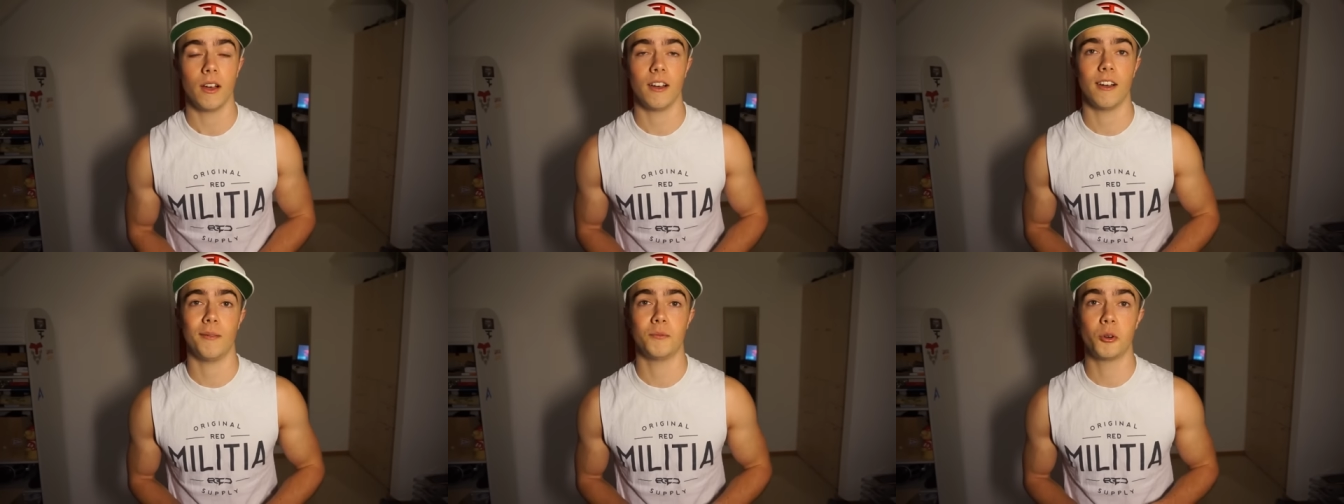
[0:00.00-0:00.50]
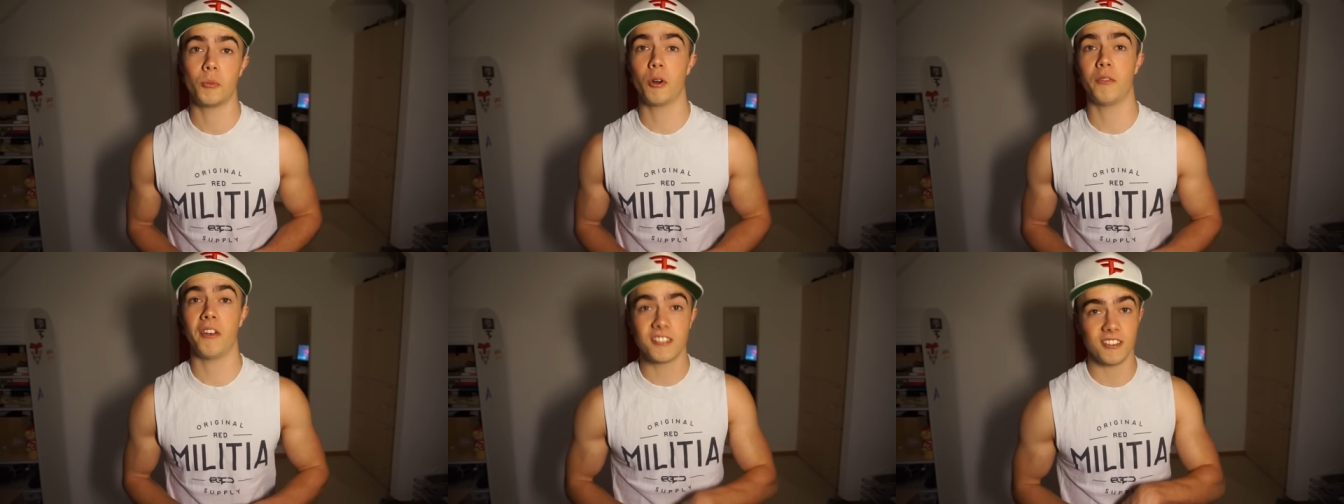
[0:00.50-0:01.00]
um, your
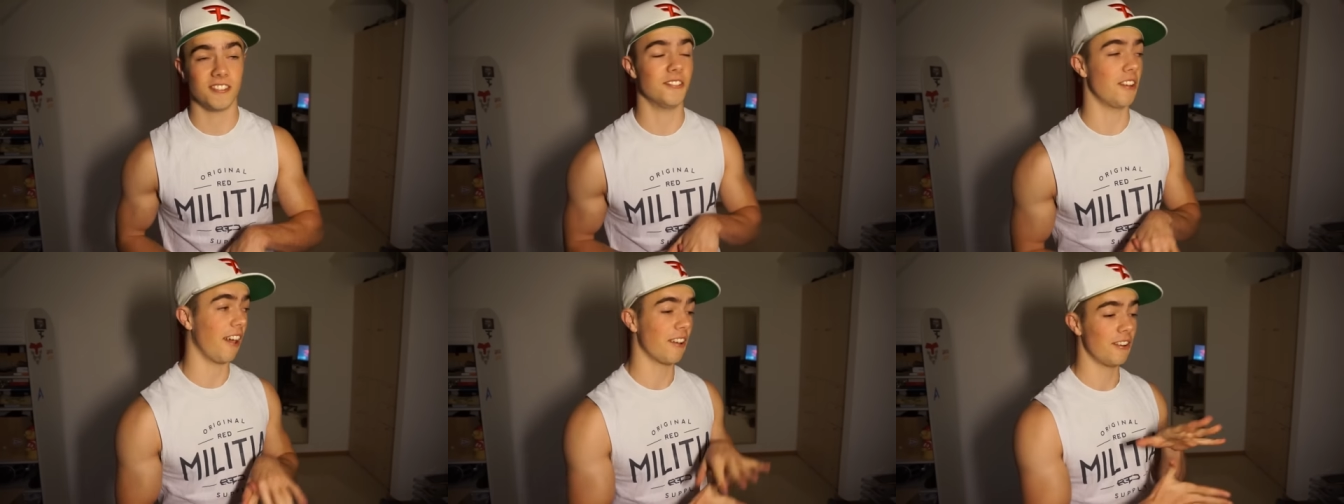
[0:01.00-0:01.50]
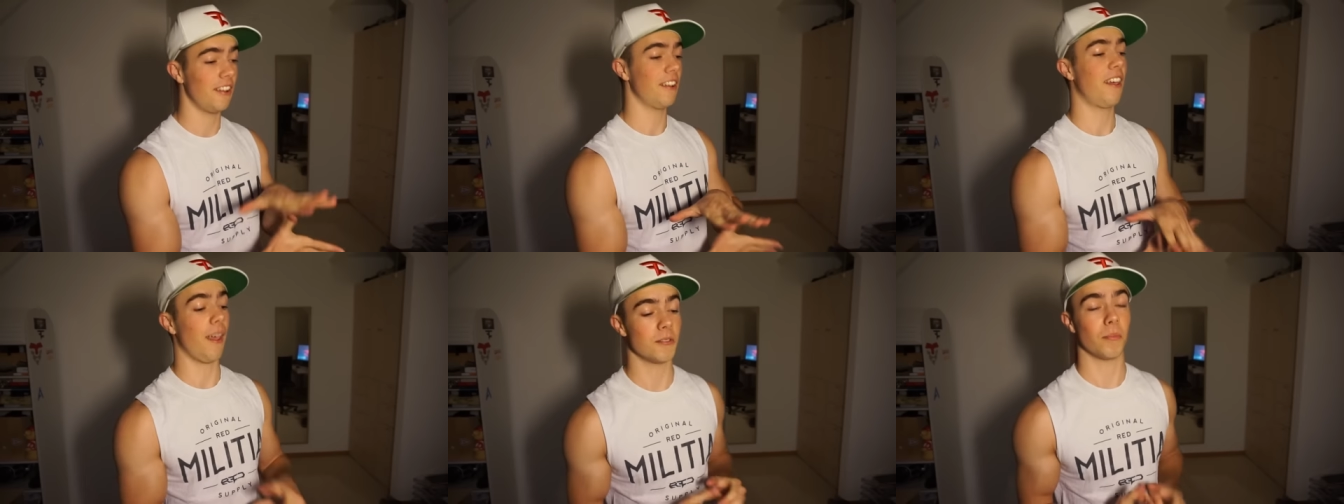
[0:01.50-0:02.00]
motivation is to get good at the
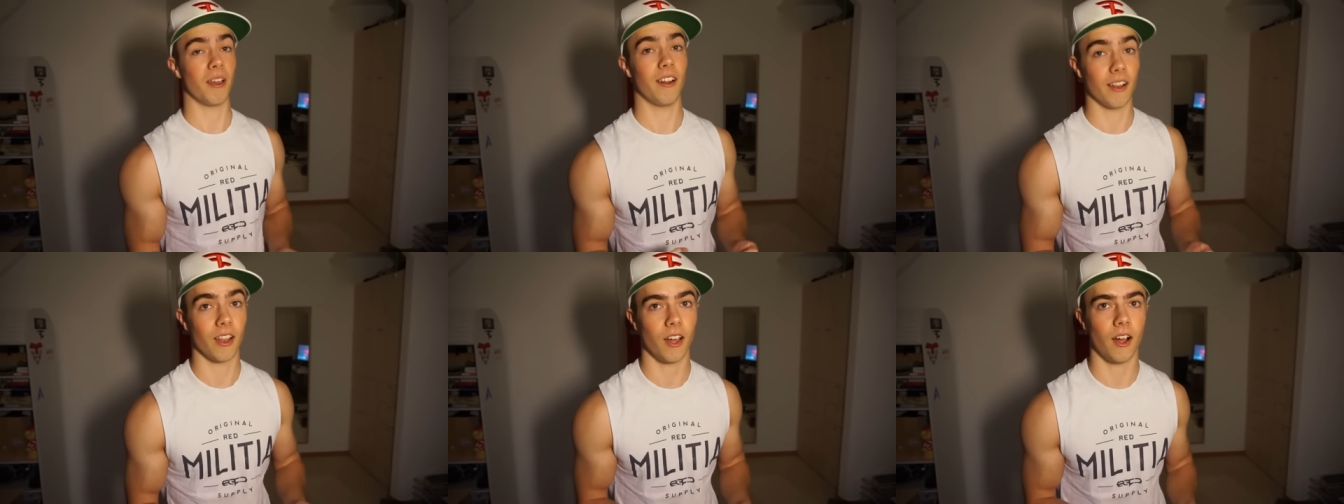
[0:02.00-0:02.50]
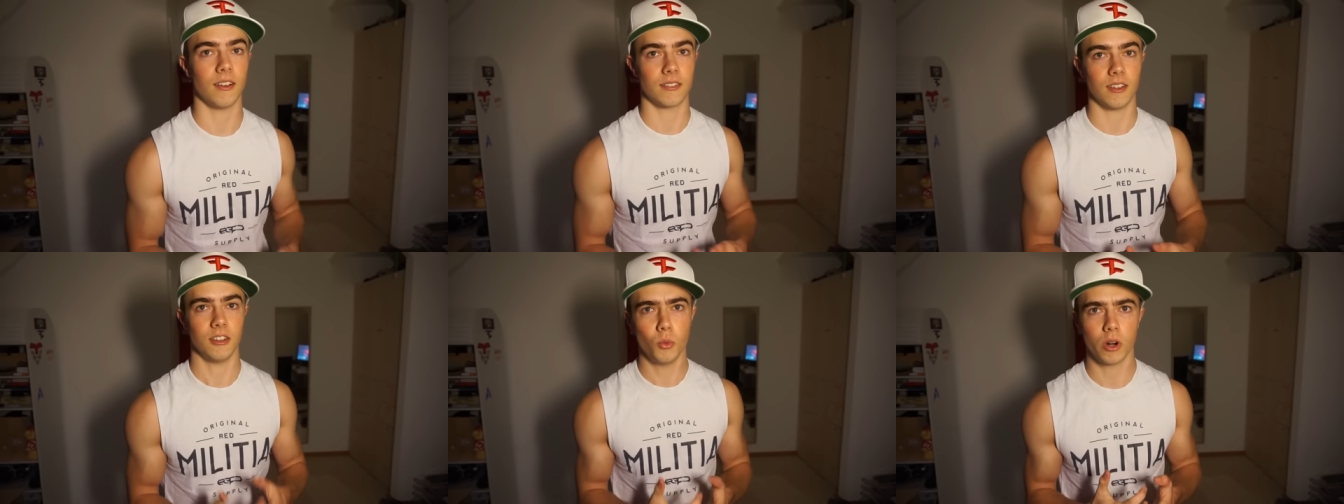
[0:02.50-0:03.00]
games, play it a lot,
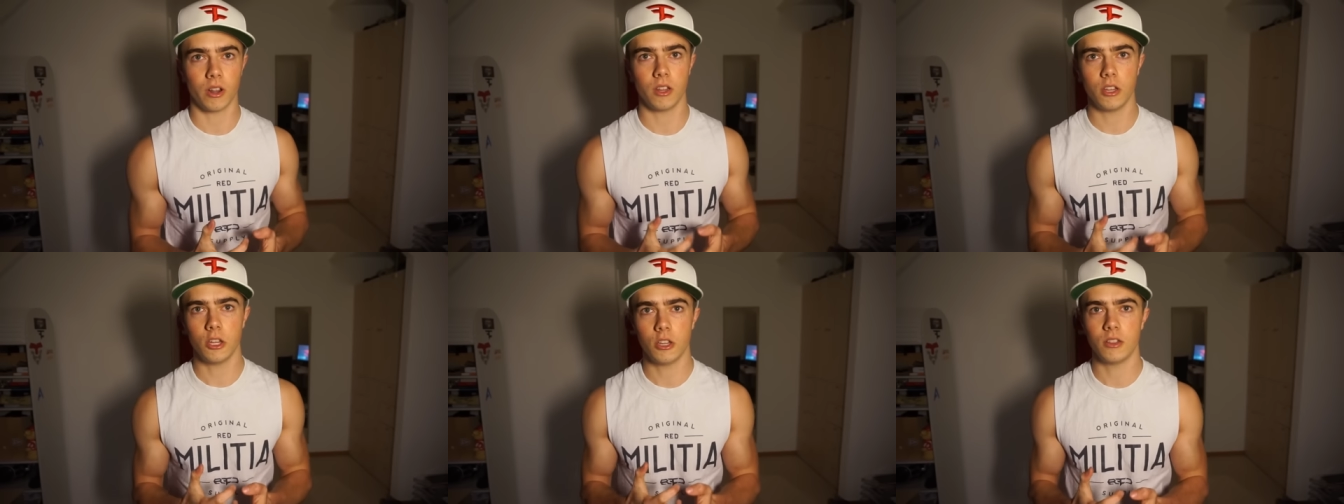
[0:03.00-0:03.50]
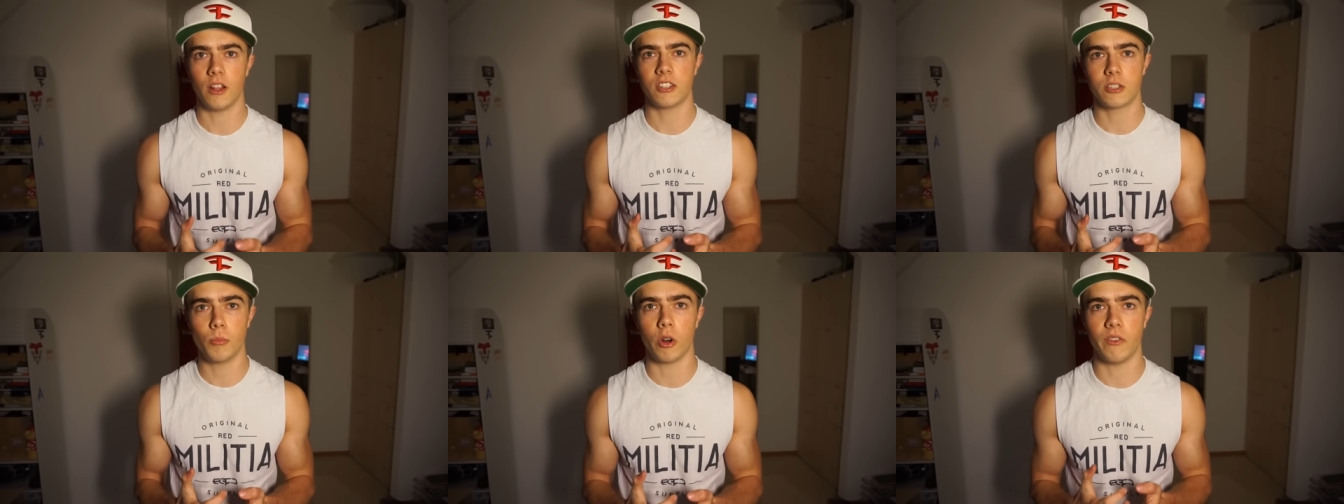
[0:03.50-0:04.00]
and you want to,
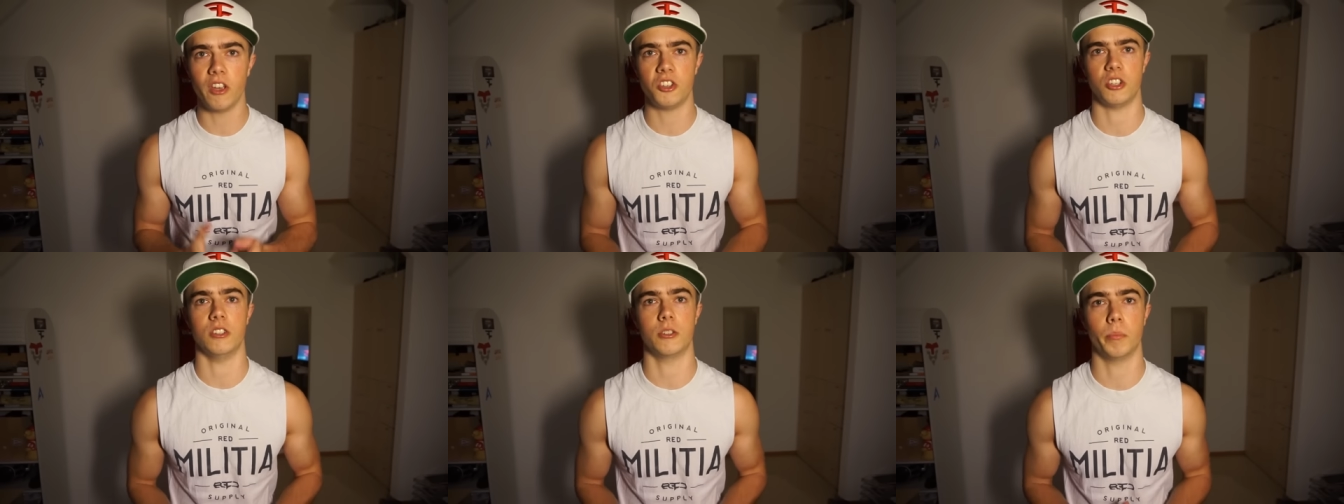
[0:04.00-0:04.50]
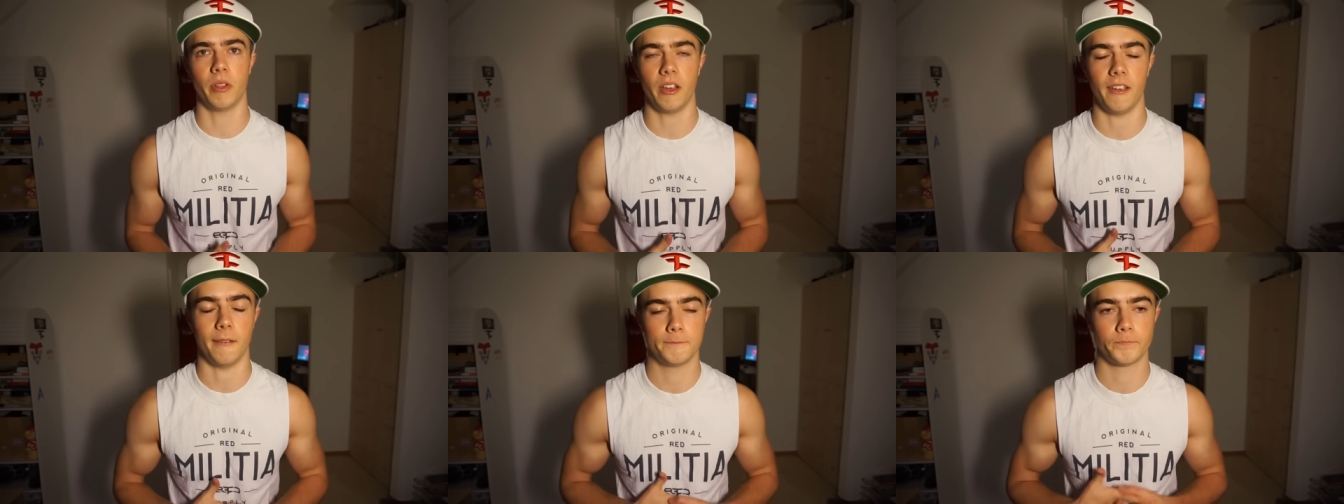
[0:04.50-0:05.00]
that's the motivation to play.